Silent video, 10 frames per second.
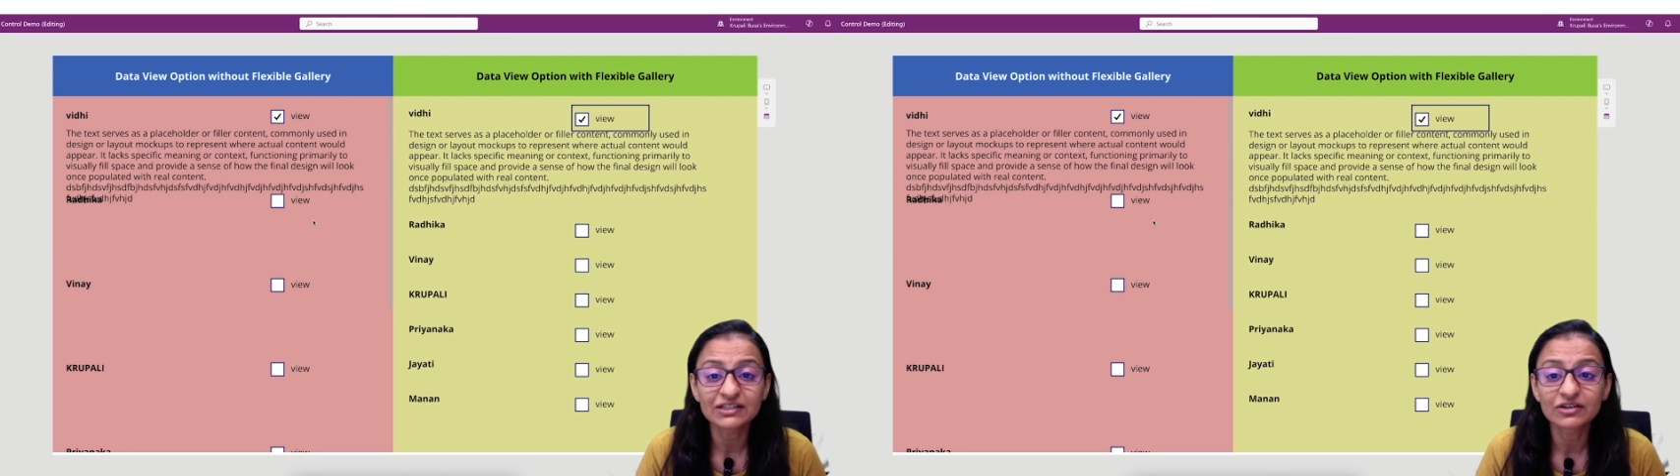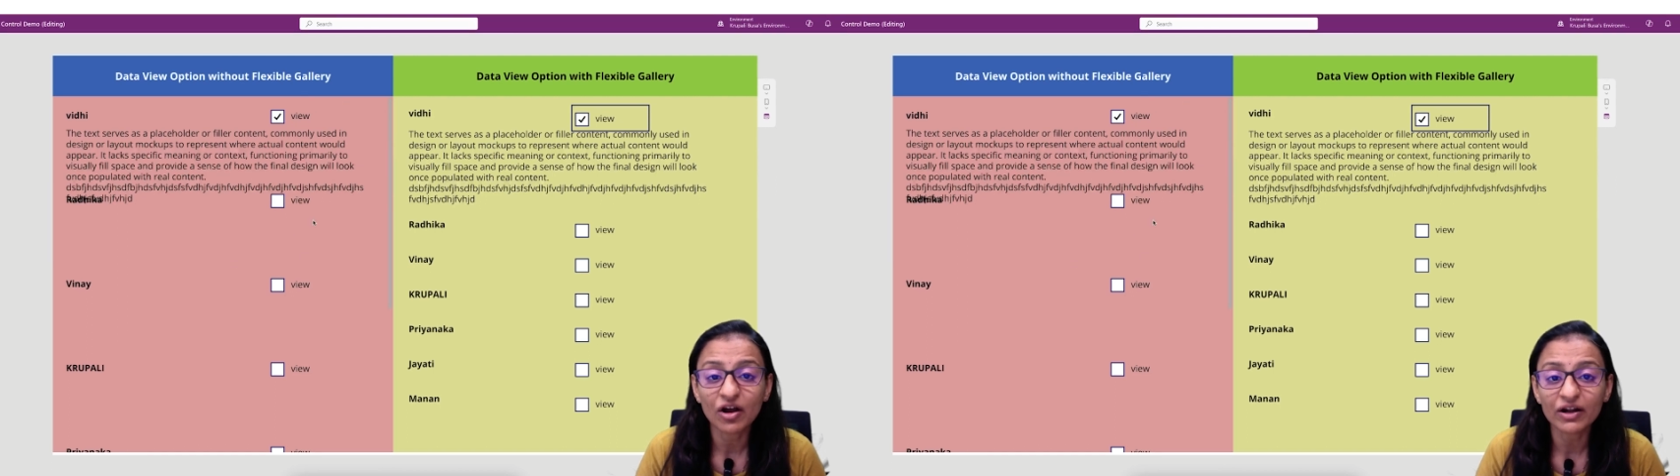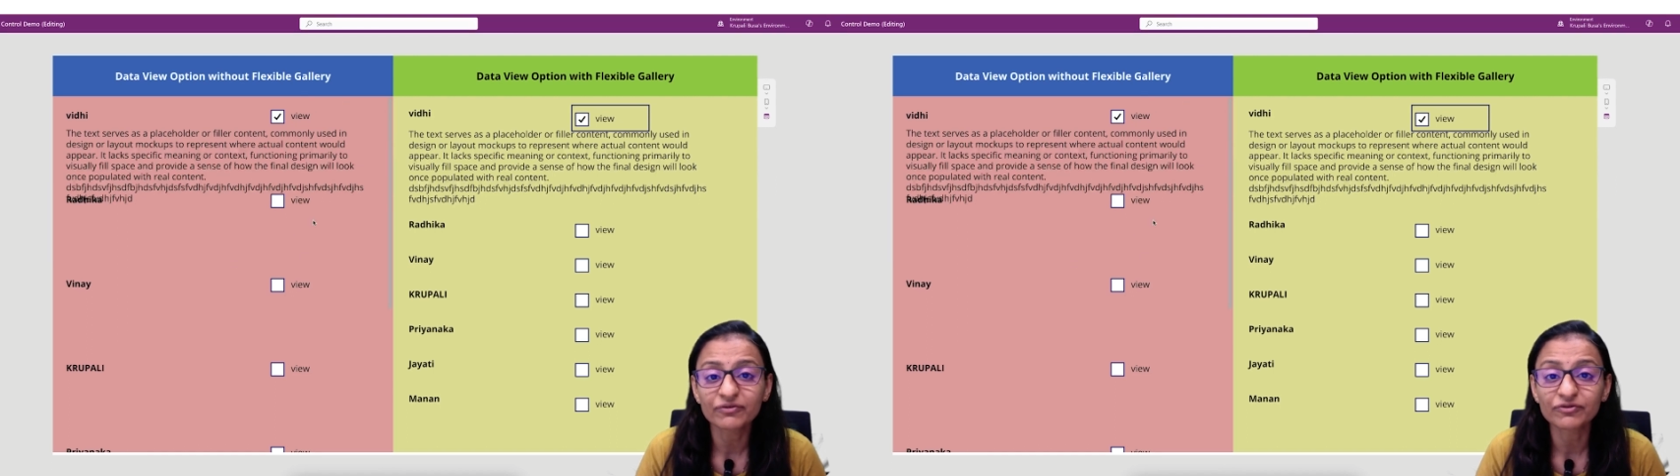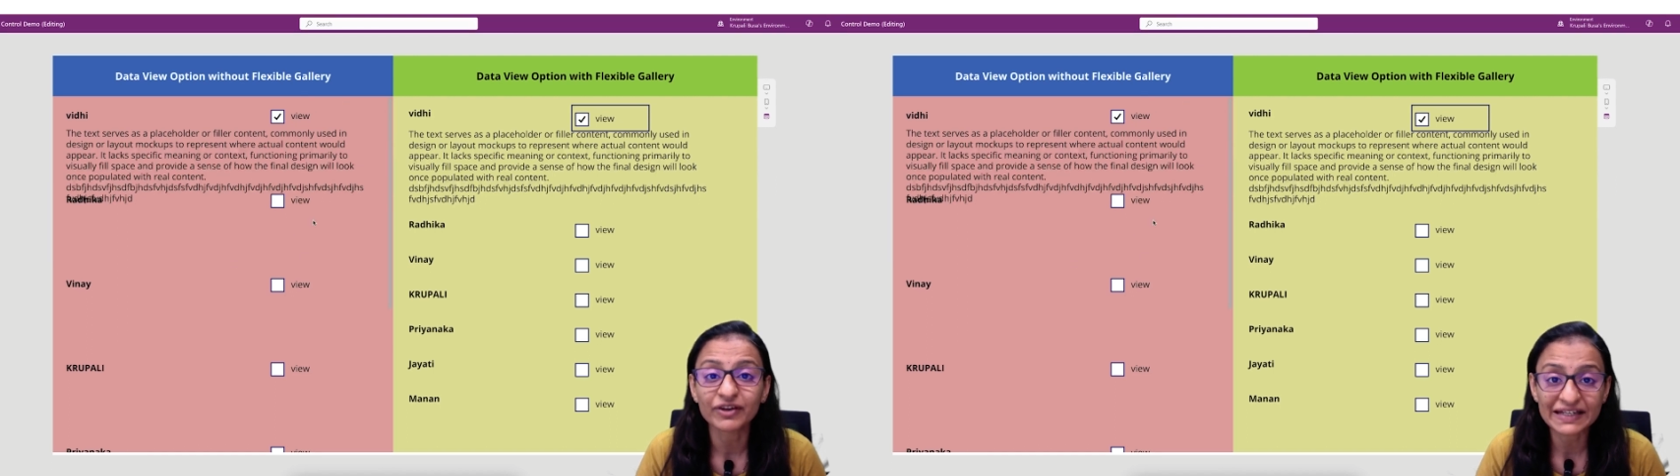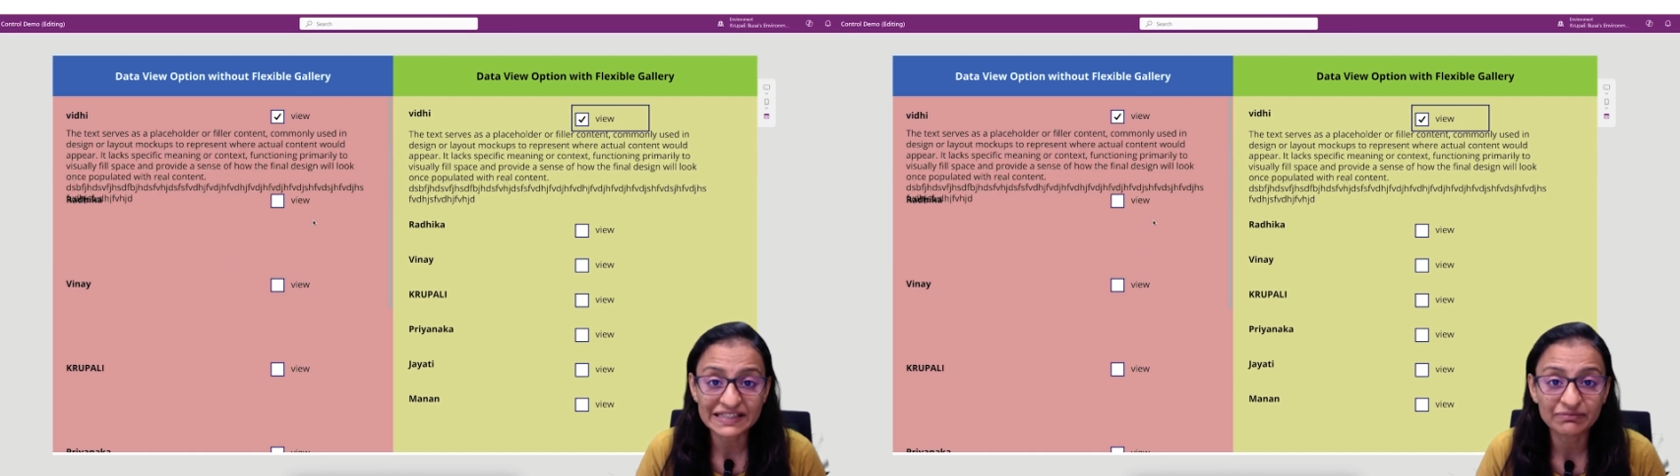not
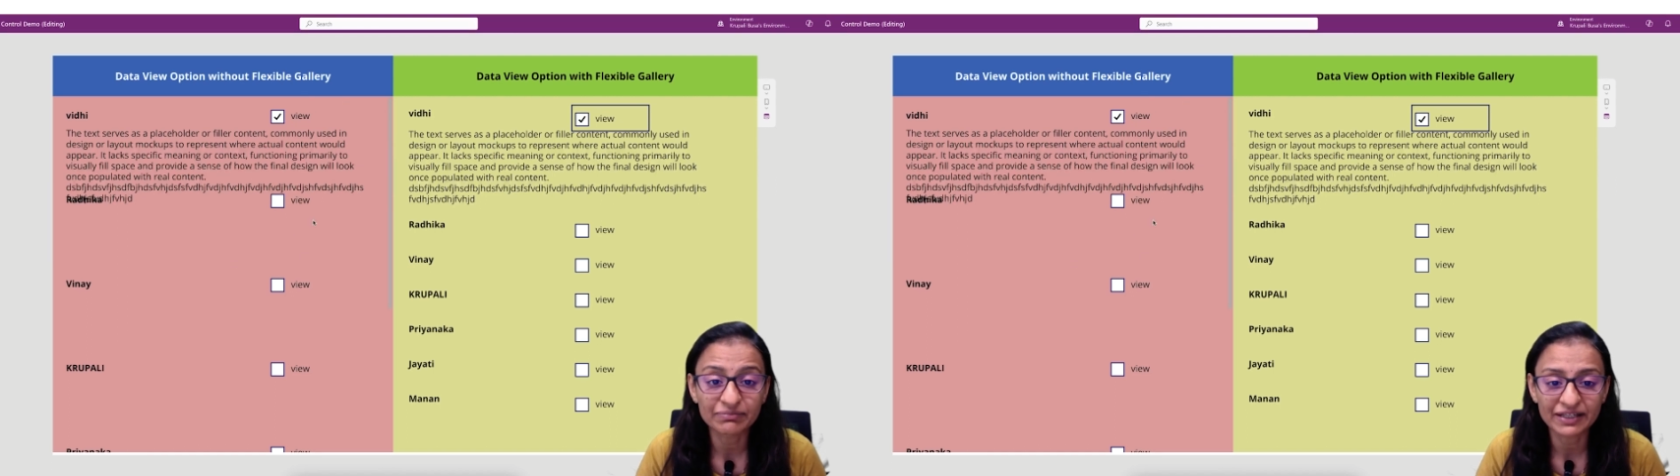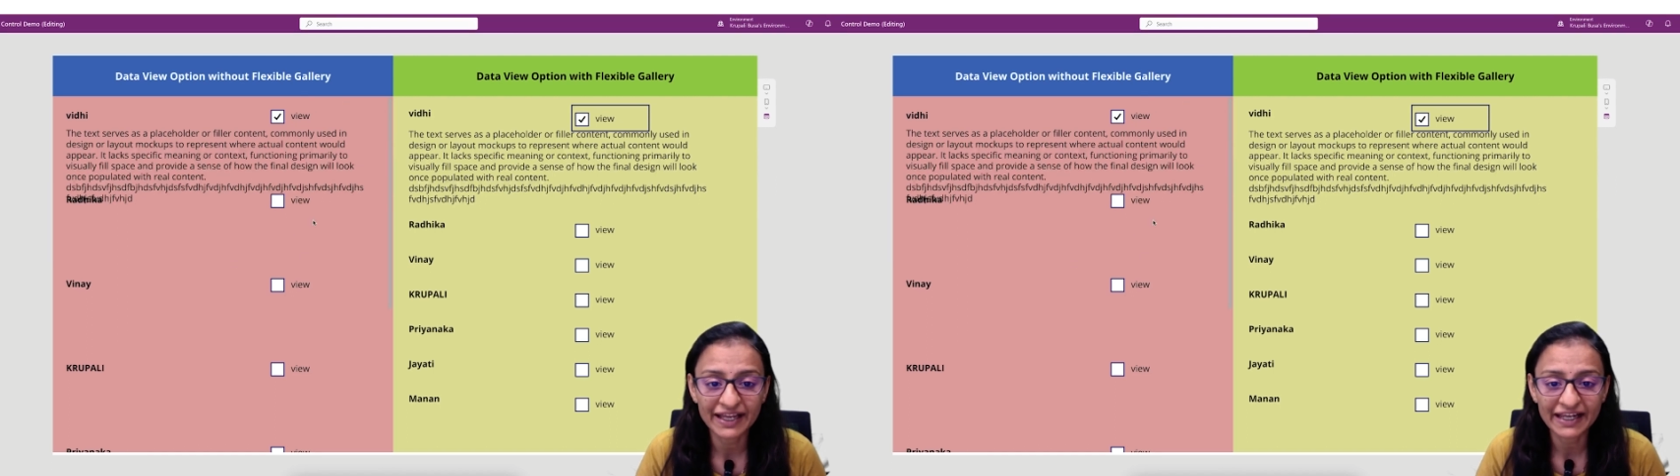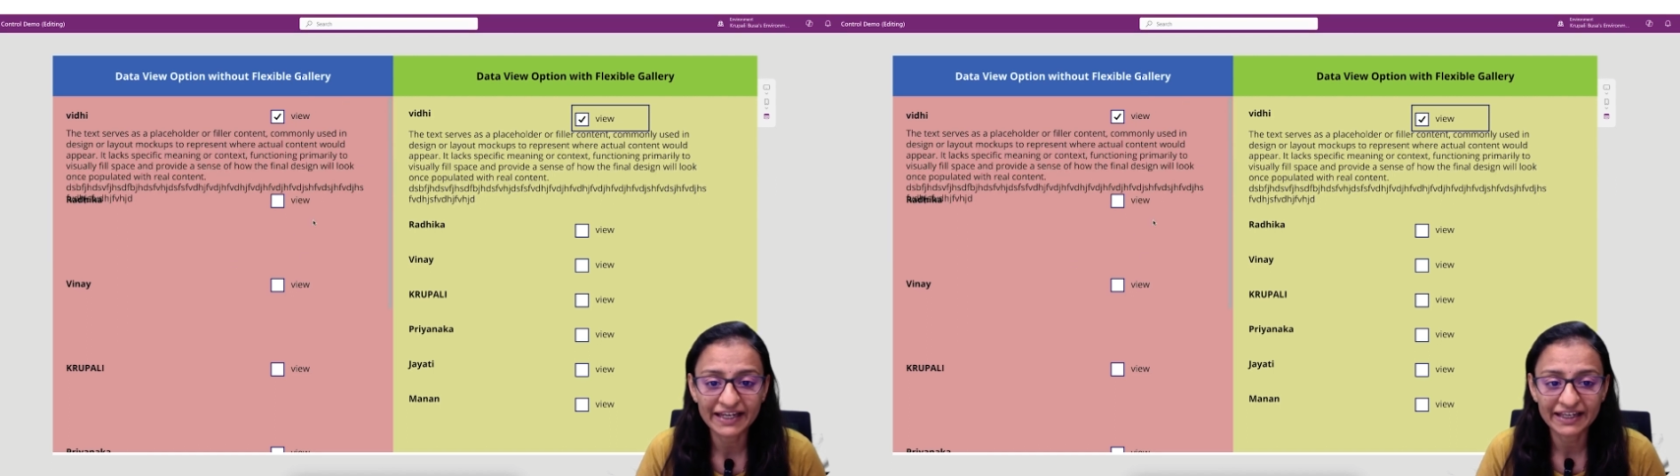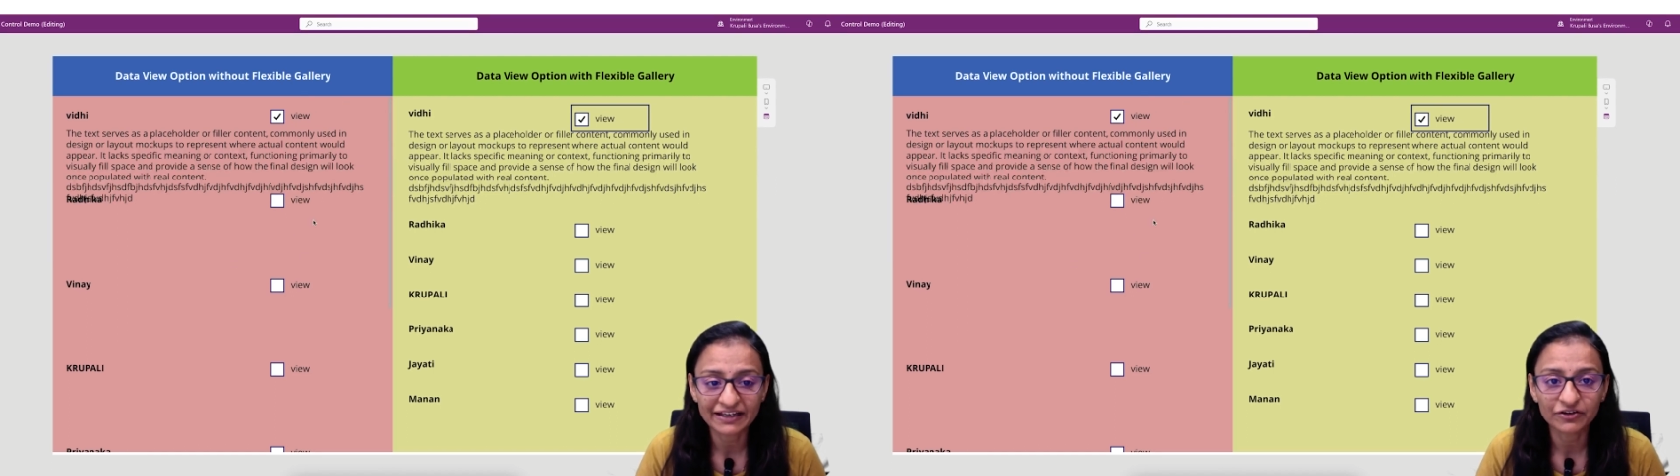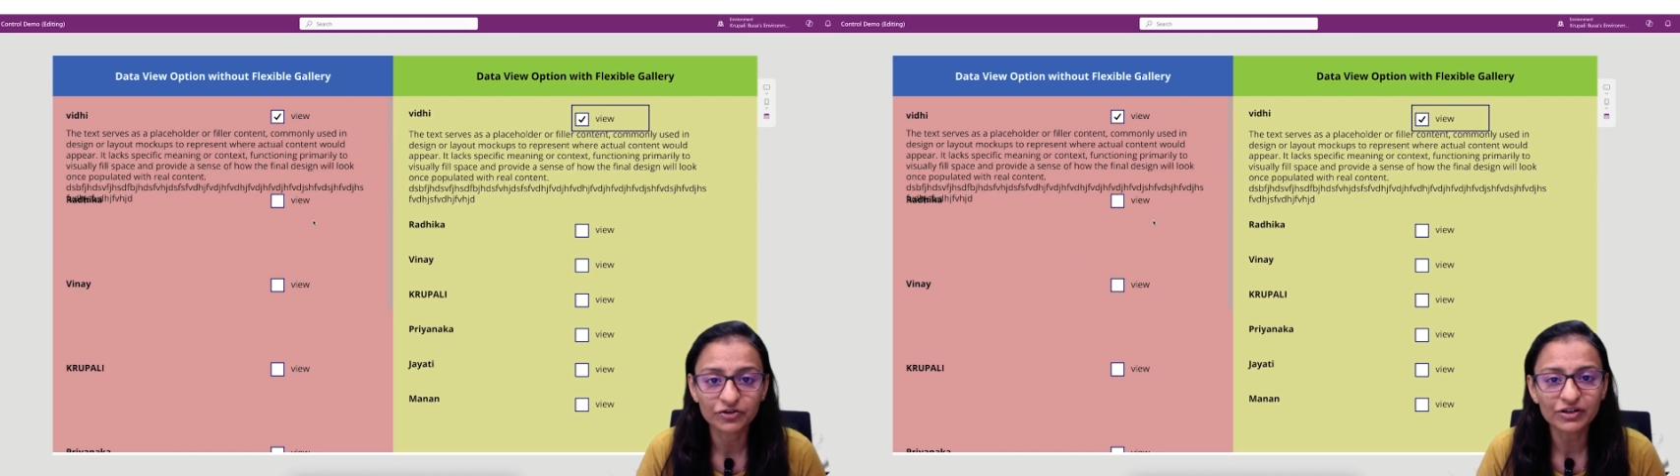flexible gallery
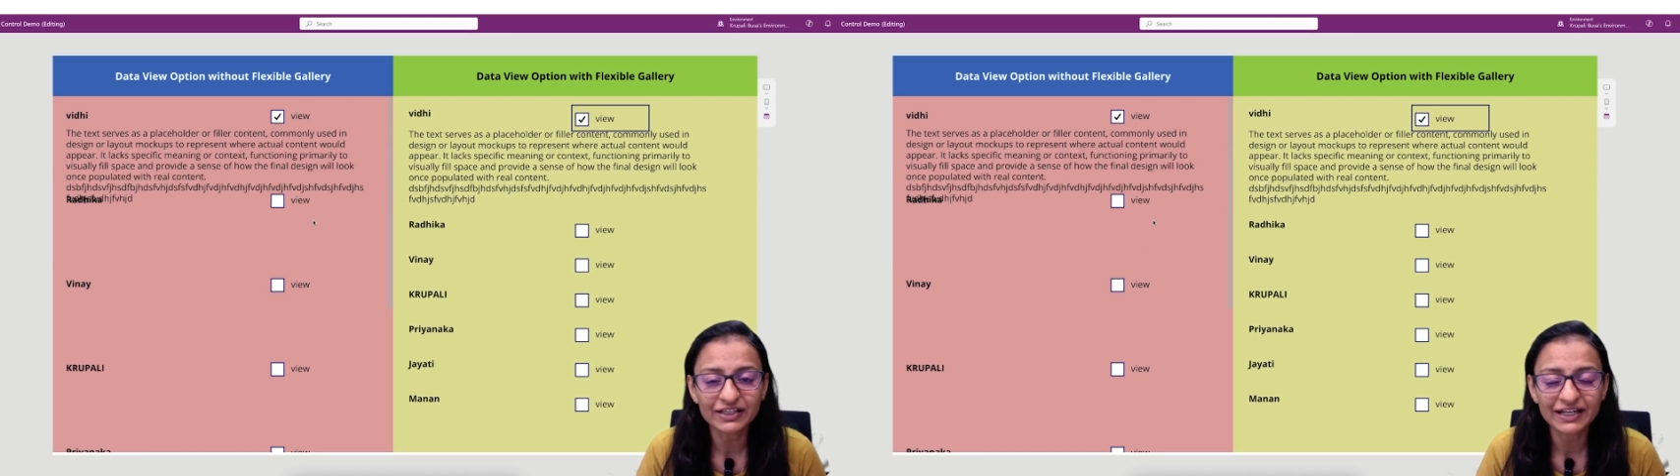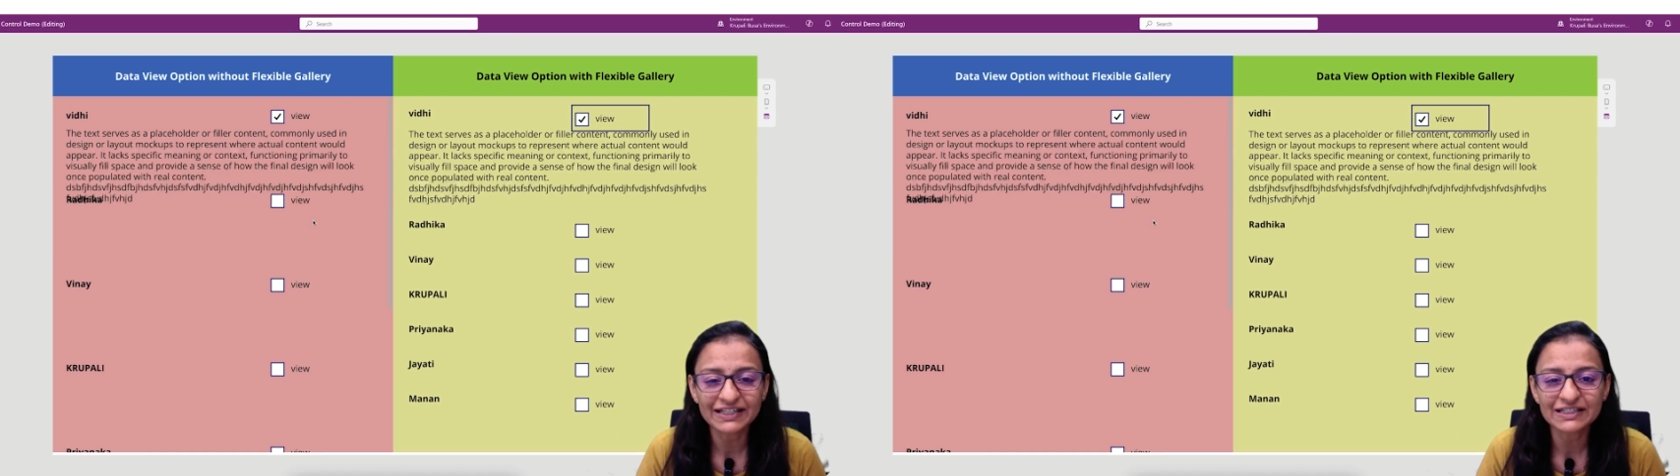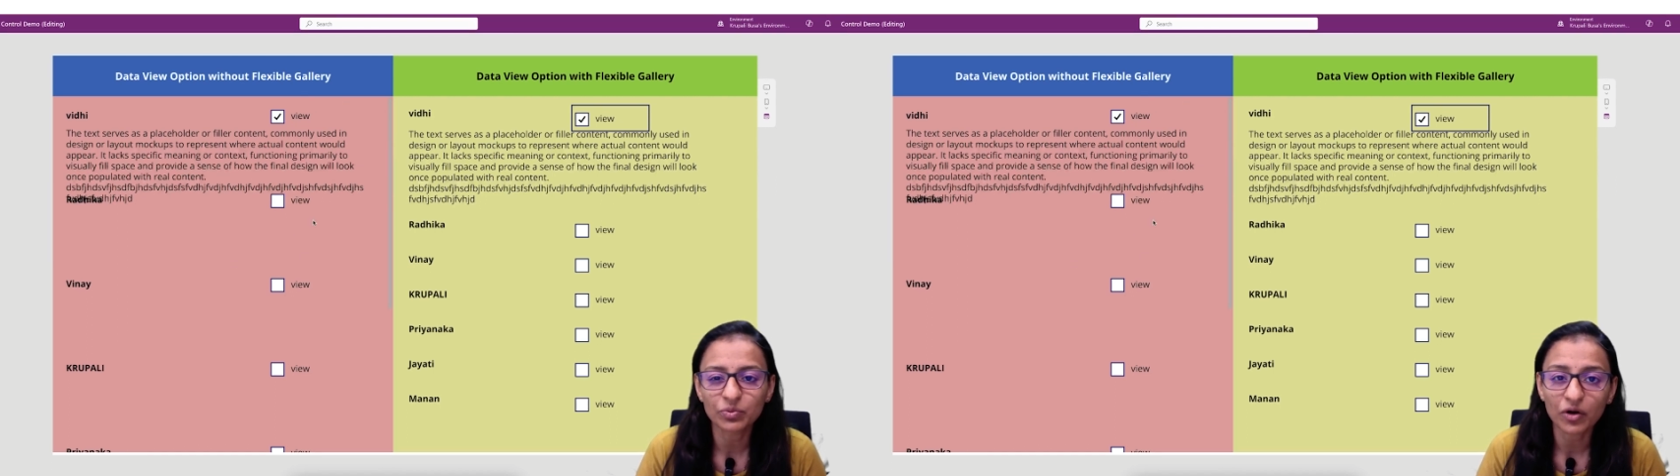control, that is